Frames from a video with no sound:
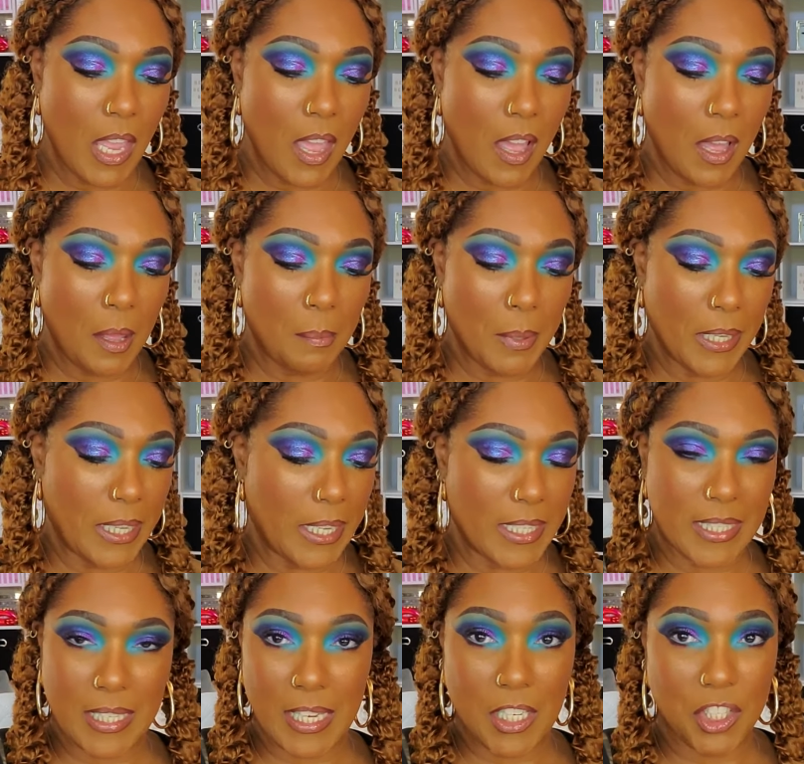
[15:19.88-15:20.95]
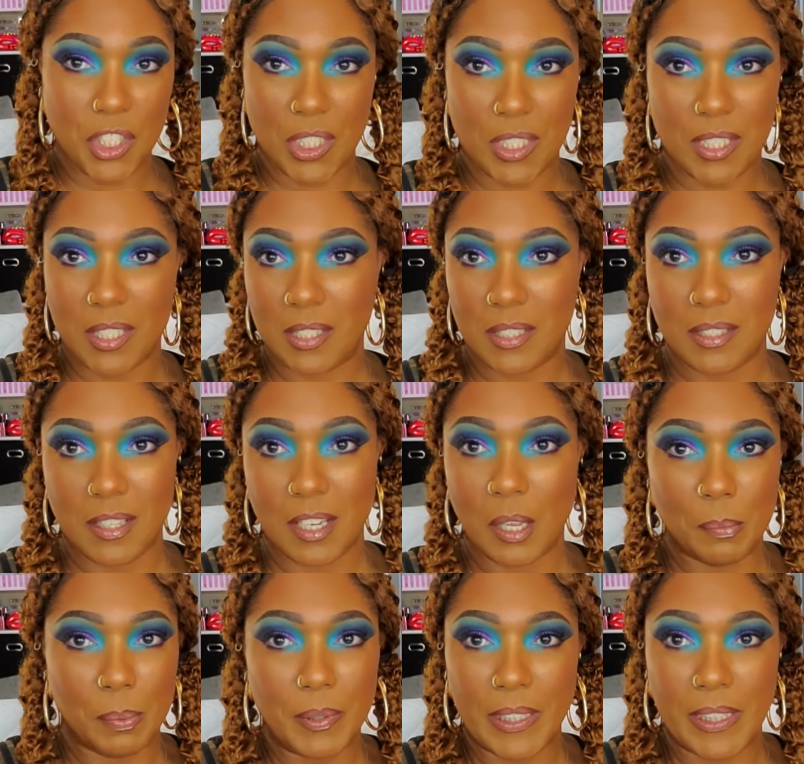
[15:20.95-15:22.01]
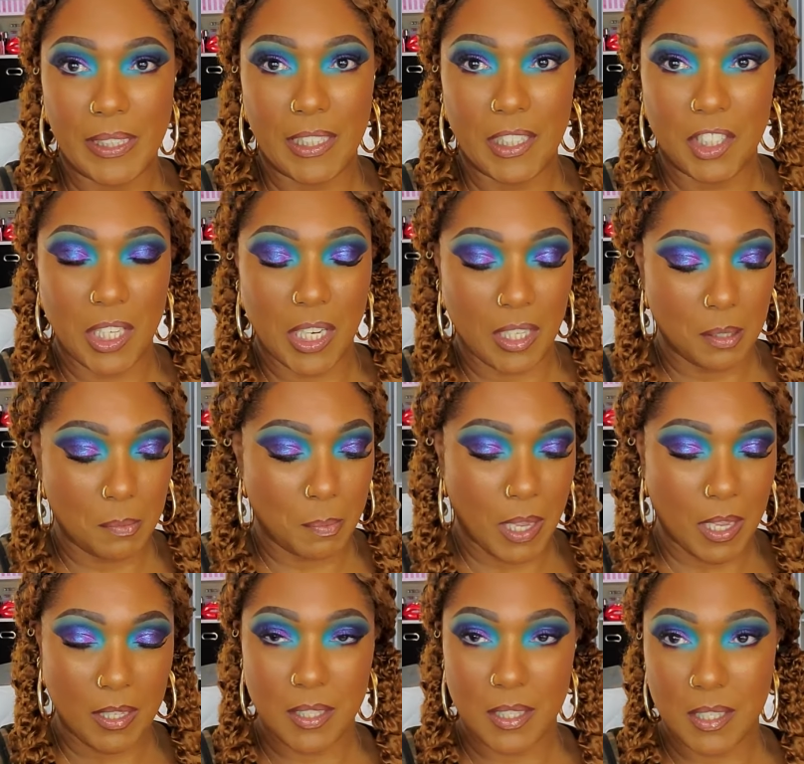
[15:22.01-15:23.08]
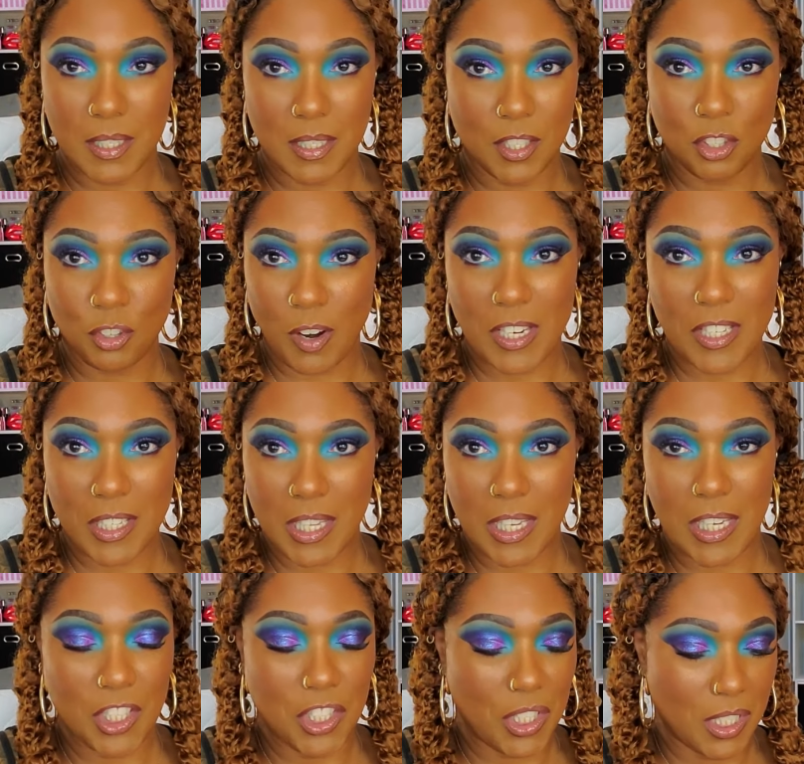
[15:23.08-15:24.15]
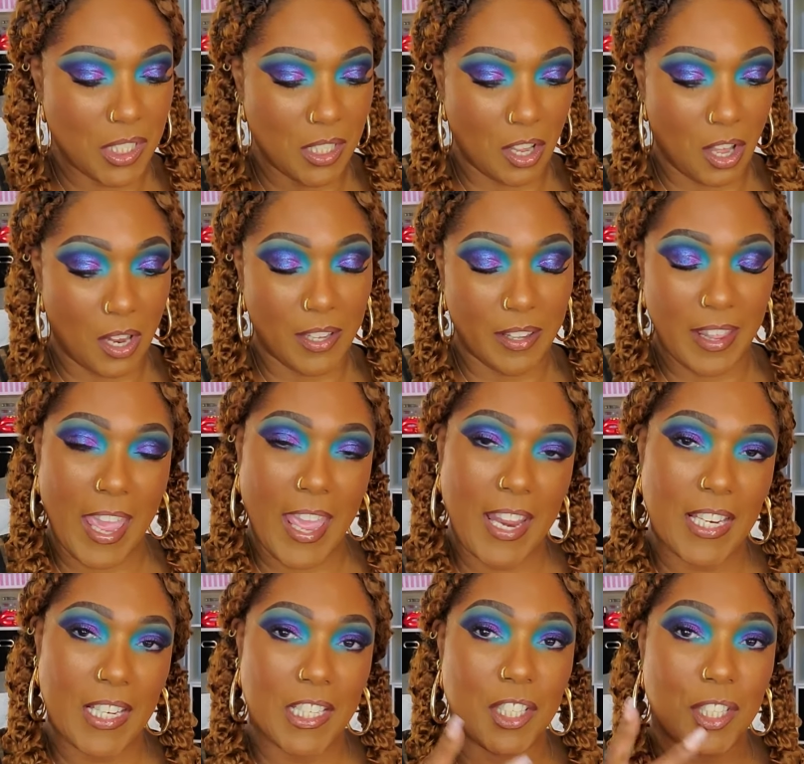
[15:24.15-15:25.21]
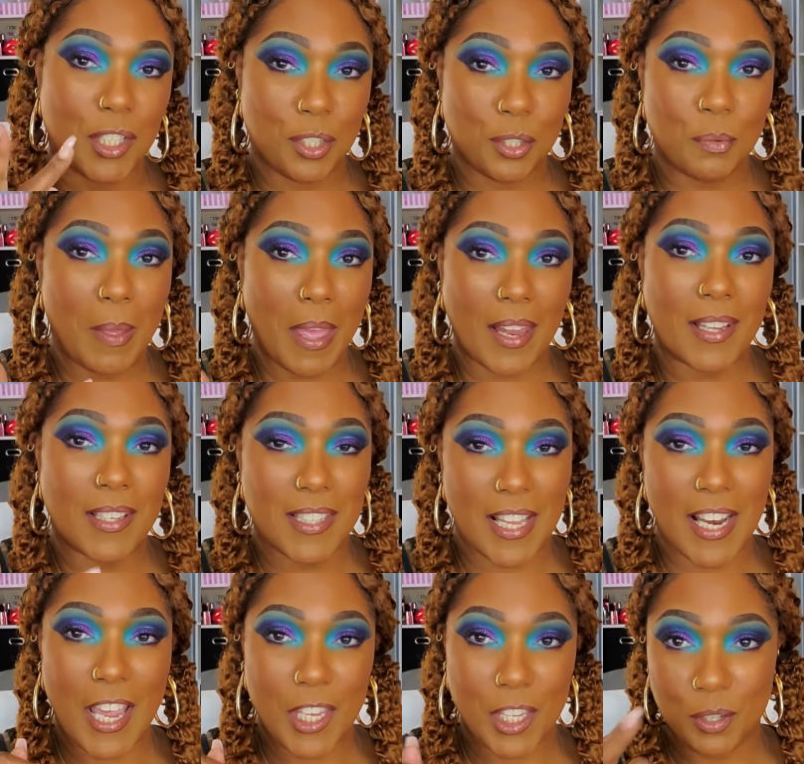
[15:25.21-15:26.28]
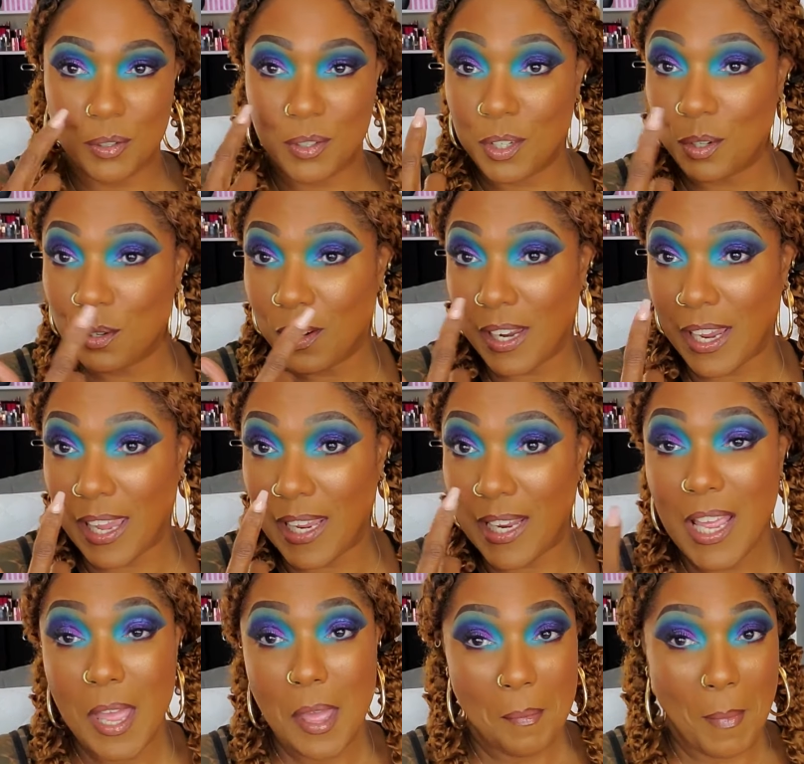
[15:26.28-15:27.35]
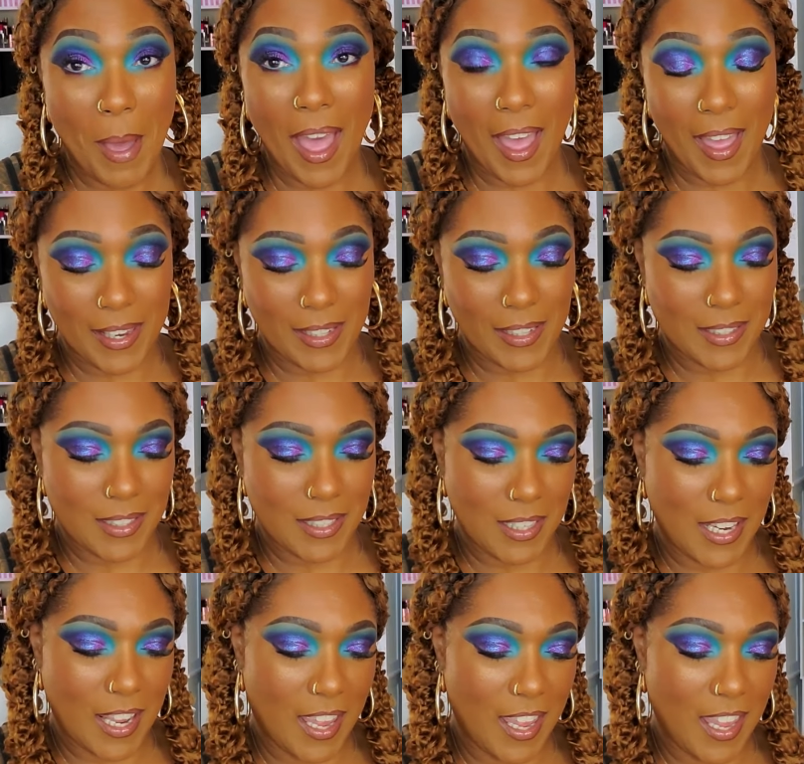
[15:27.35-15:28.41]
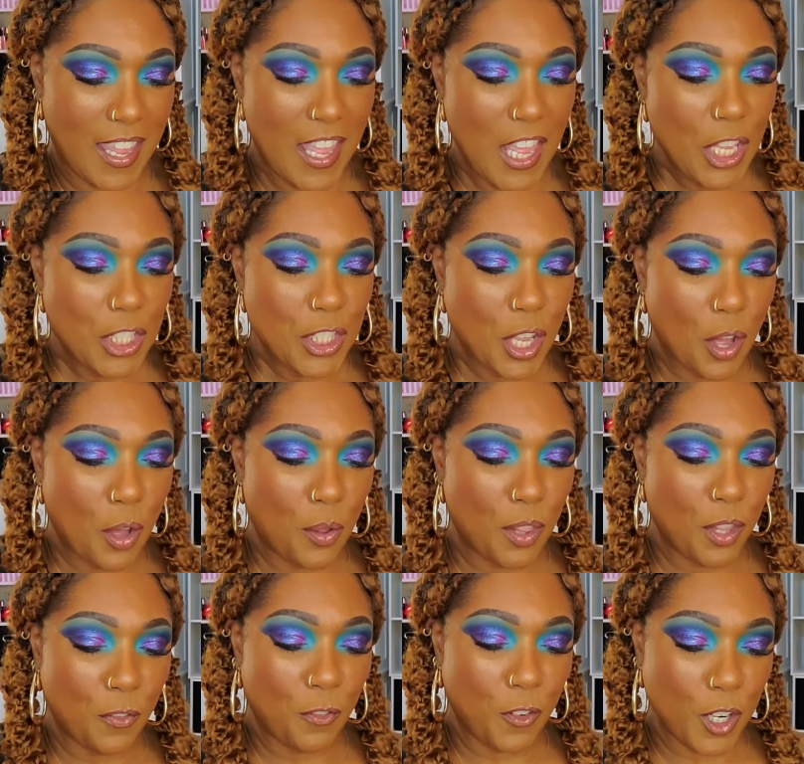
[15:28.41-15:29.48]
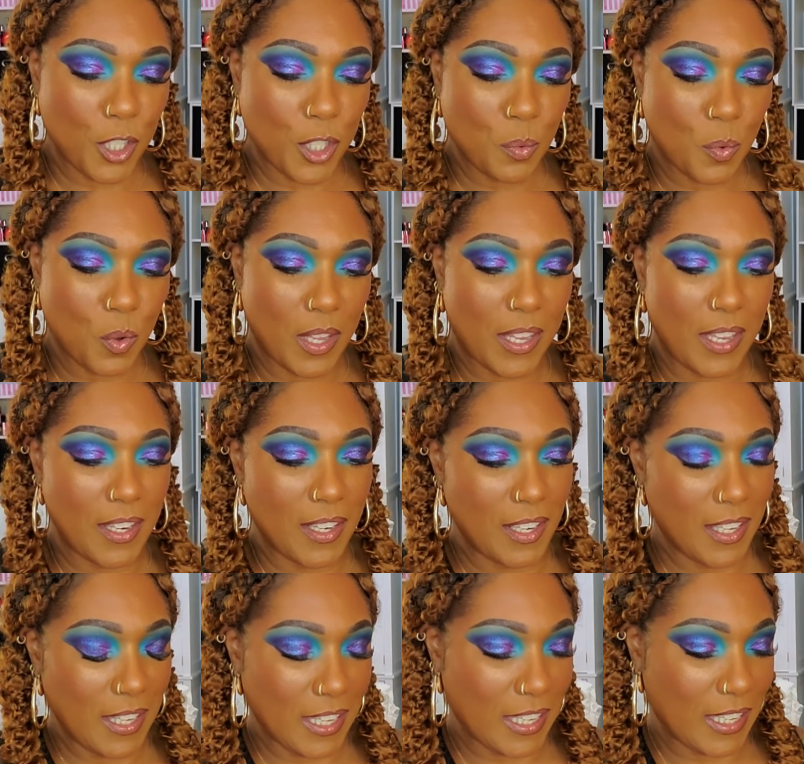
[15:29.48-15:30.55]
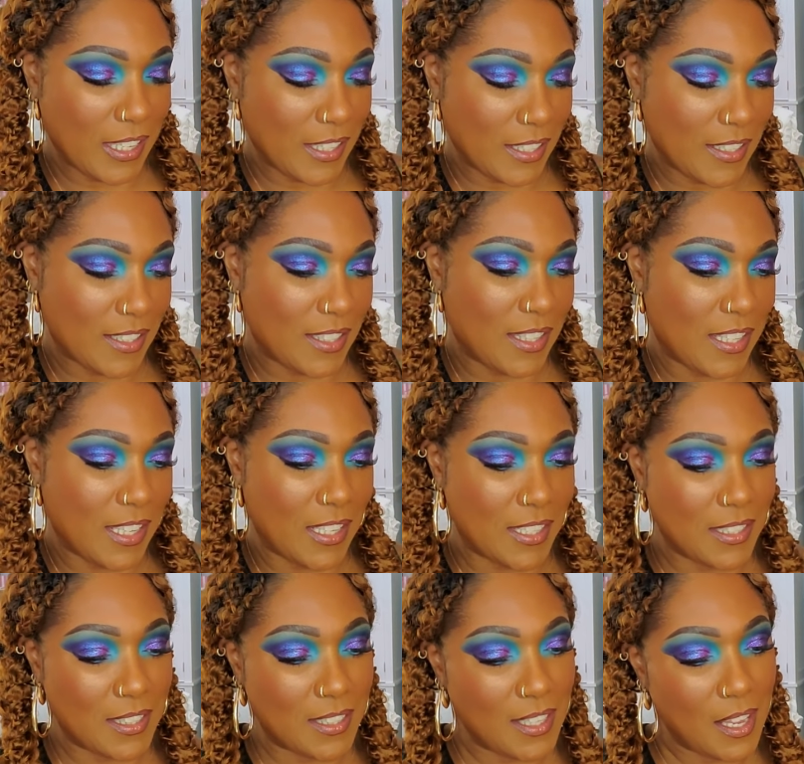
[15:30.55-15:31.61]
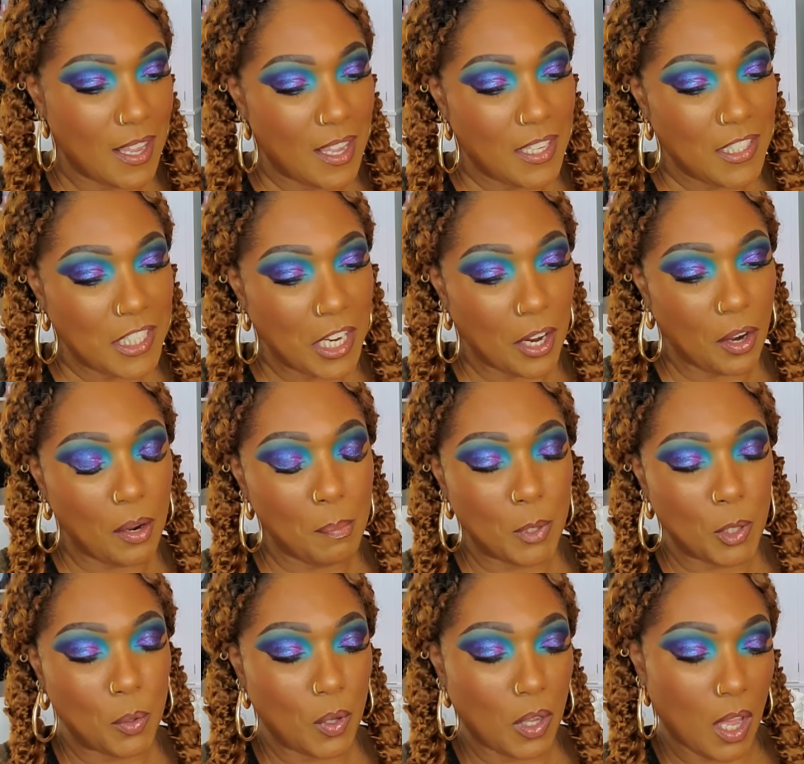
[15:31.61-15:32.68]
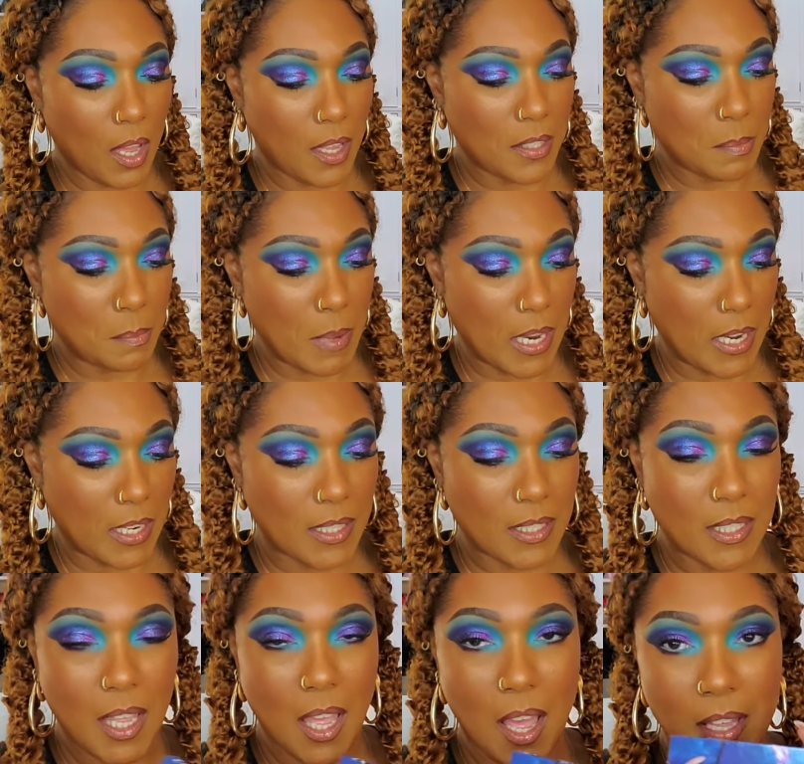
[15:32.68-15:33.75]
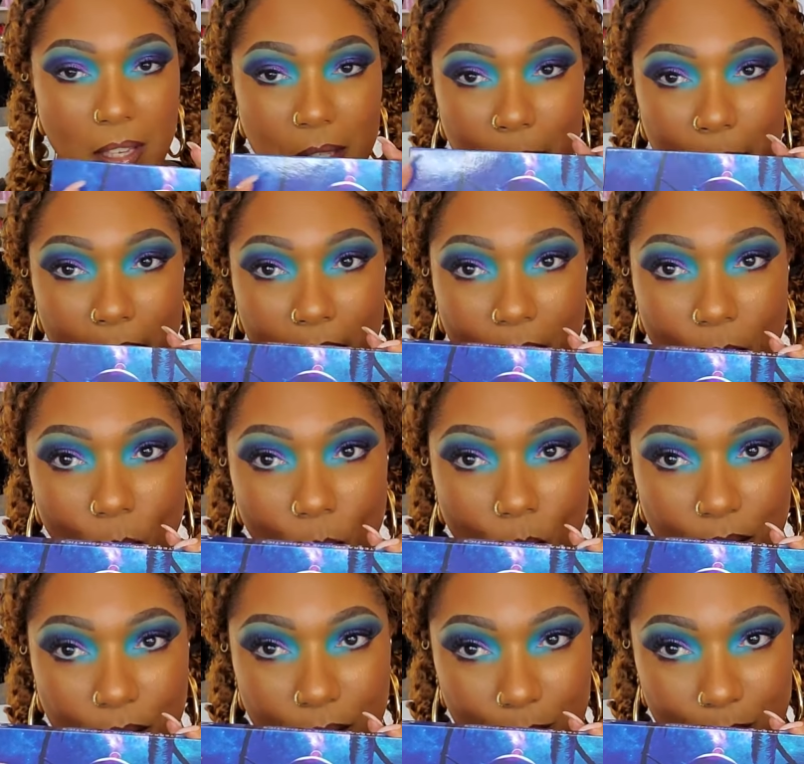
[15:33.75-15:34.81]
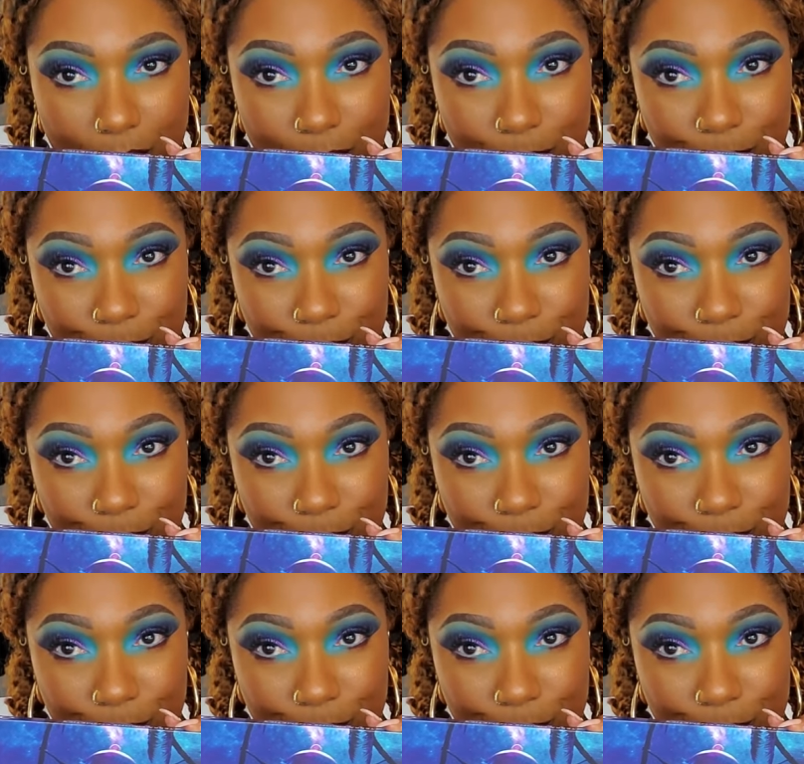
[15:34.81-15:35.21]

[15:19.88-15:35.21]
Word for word: um, because they just completely check the boxes and scratch the itches and all of that. And it's the two palettes that I used to create my eye look today. So the first one is this Terra Moon Cosmetics Cosmic Wanderer.